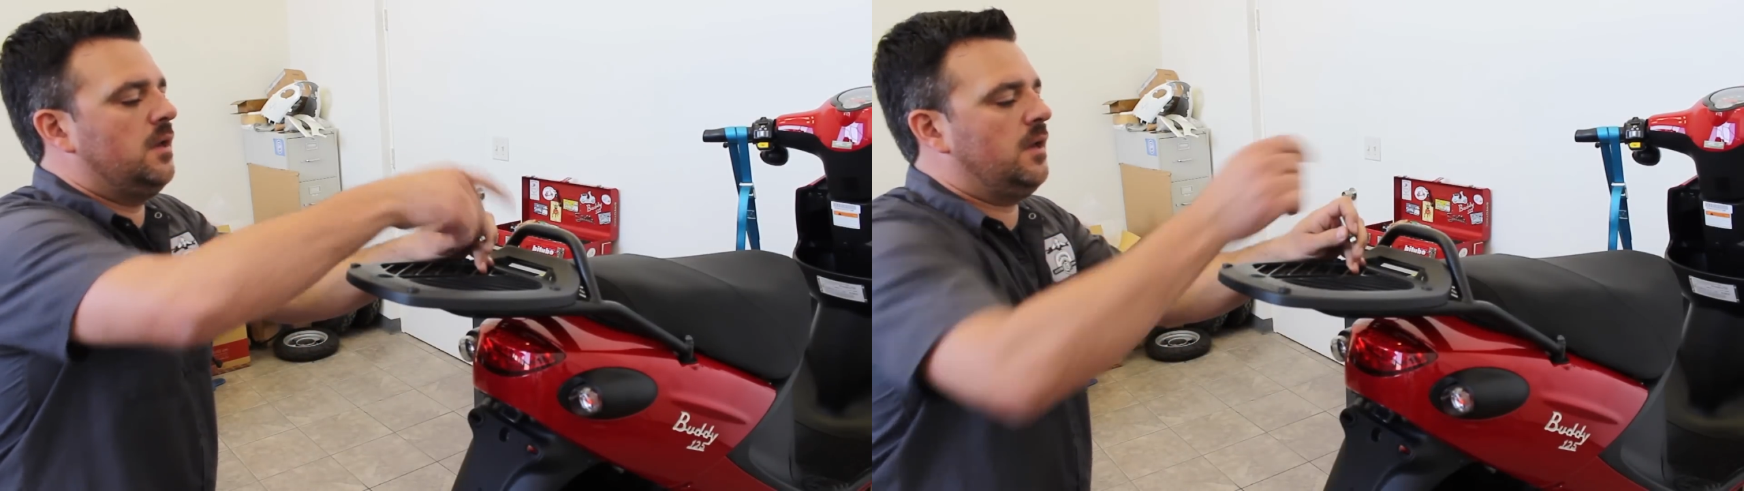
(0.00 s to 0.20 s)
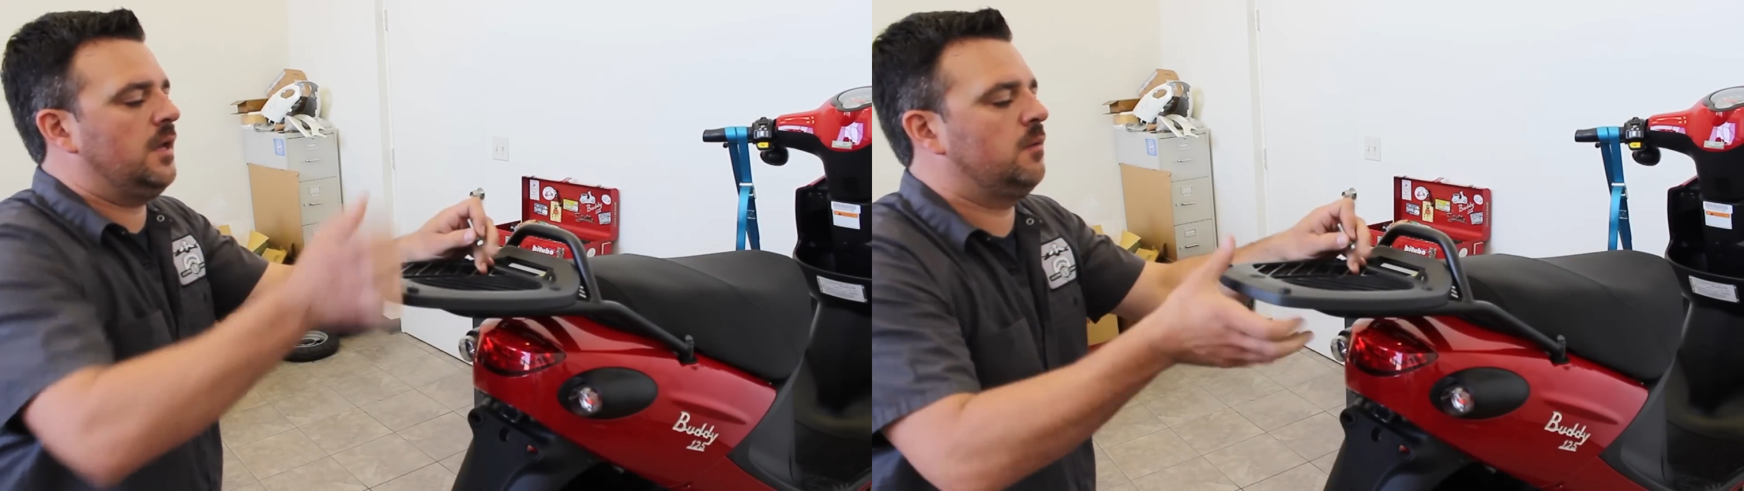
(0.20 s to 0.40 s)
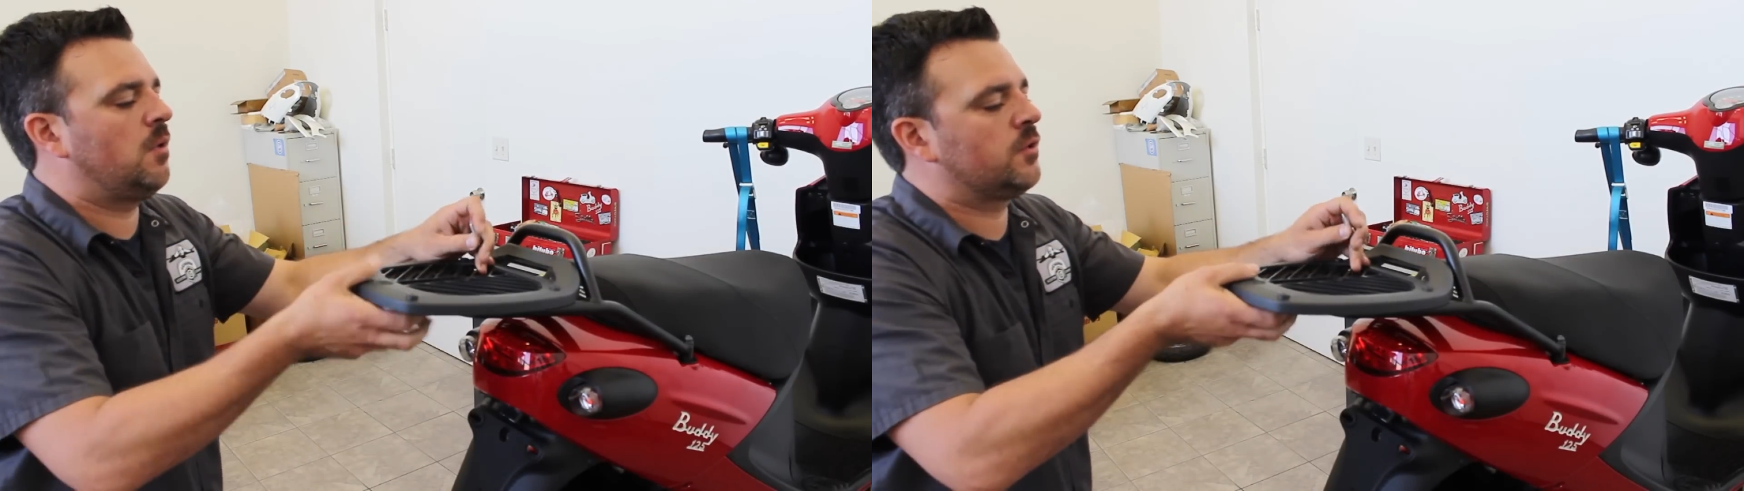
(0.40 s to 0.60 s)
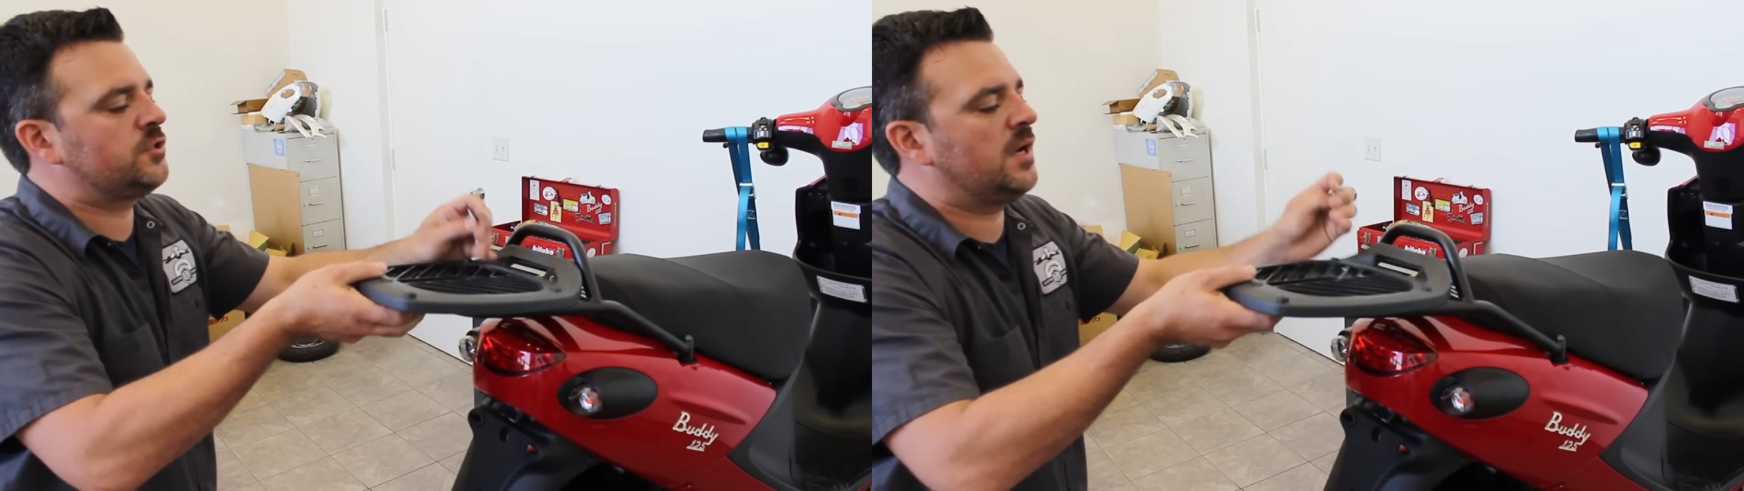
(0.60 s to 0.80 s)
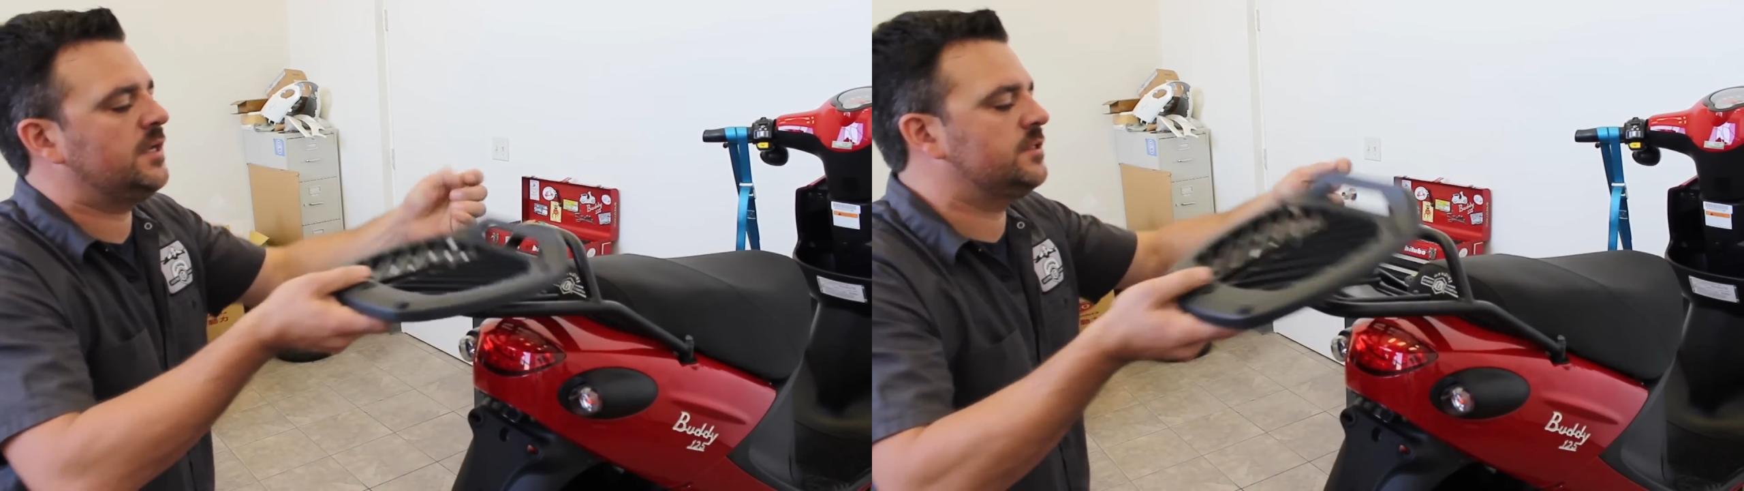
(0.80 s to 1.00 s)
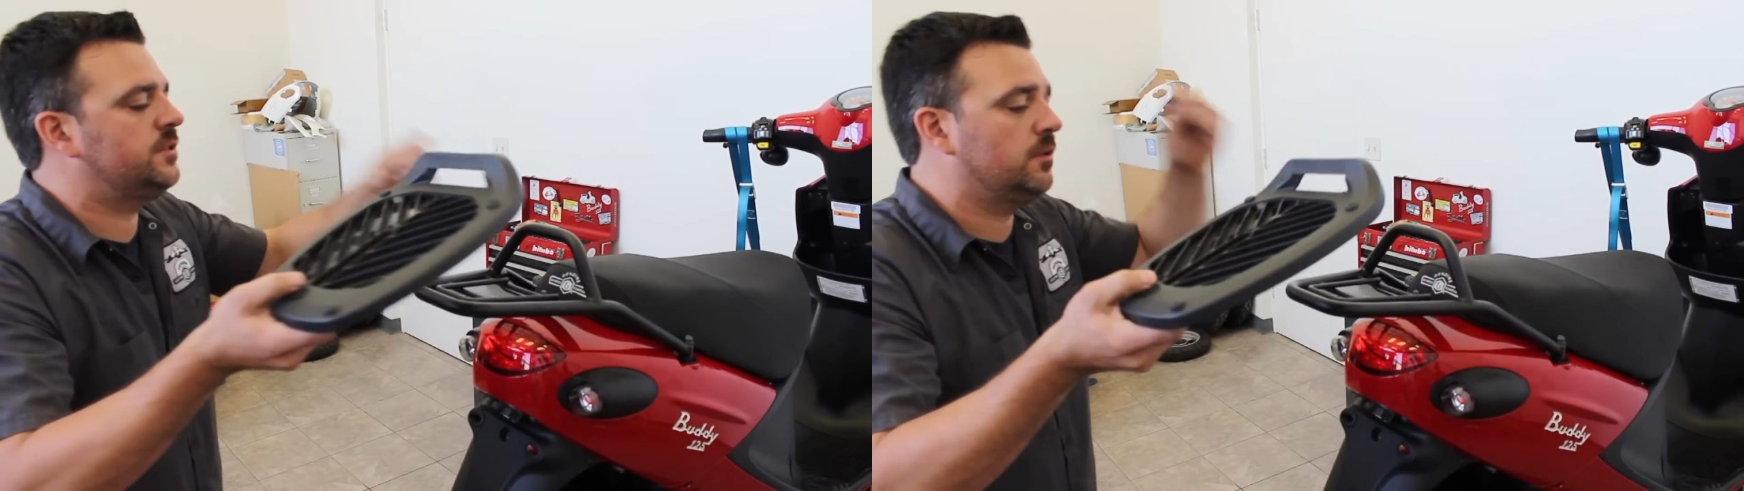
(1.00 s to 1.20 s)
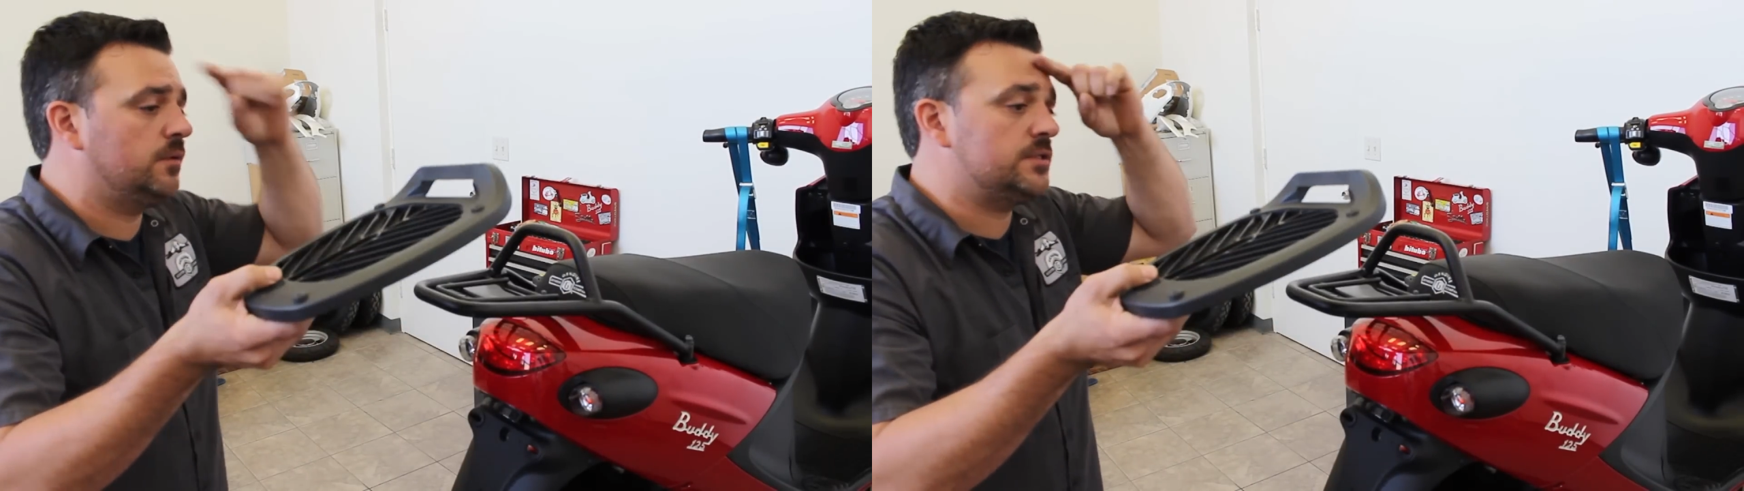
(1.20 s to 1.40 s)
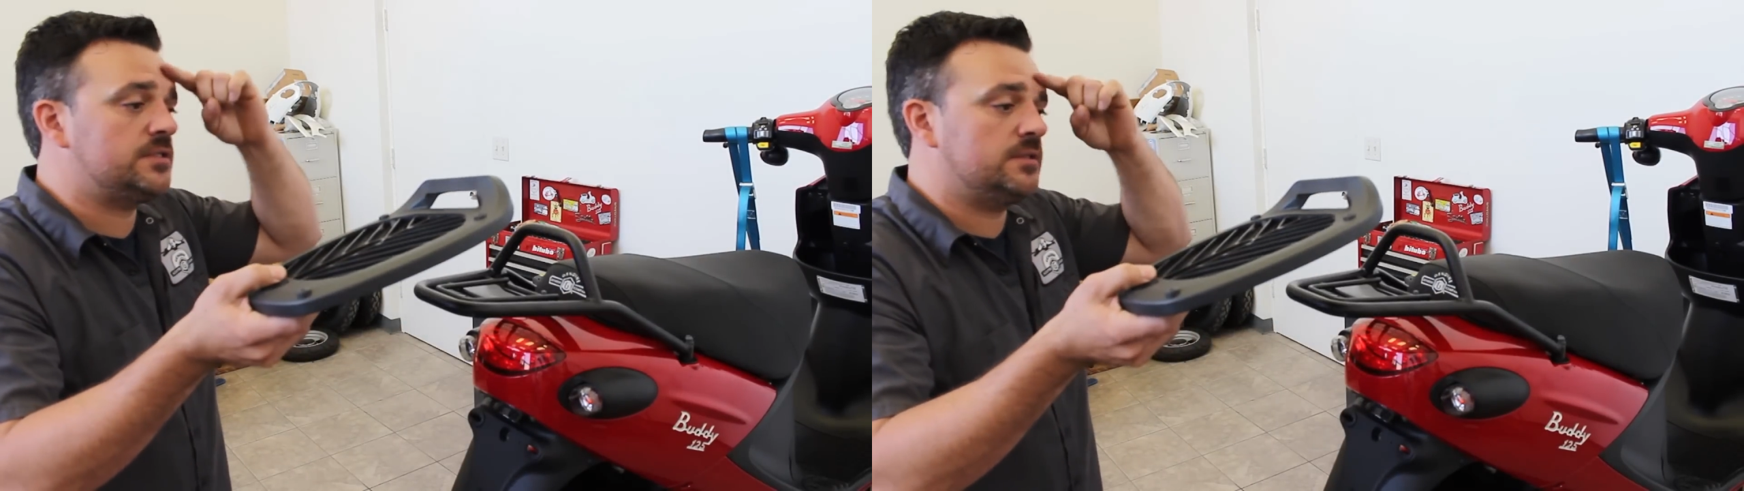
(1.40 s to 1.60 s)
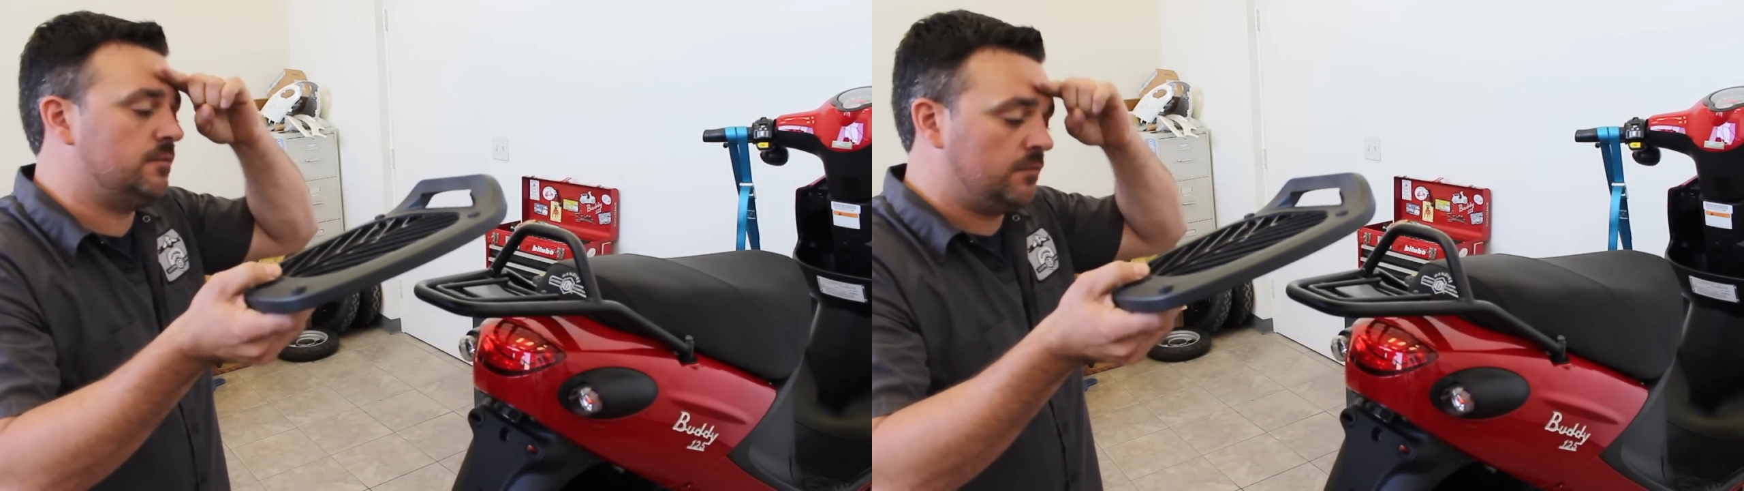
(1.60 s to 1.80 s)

And what we're trying to do is,